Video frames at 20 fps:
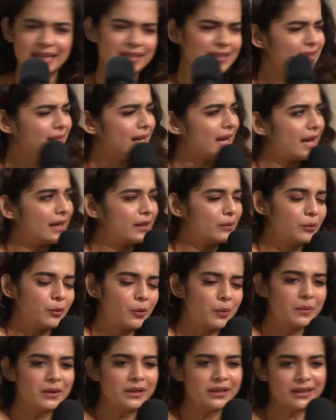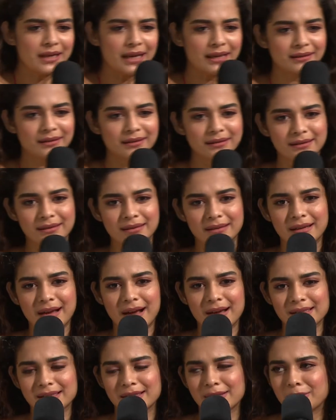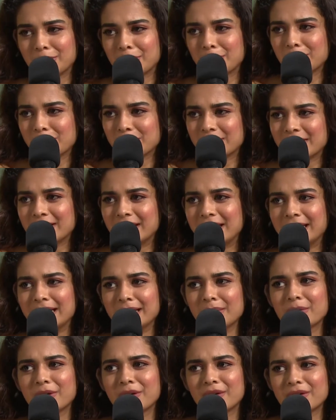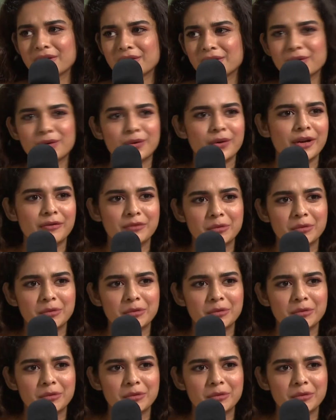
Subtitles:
Yesterday, I had a moment at the cast and crew screening because, you know,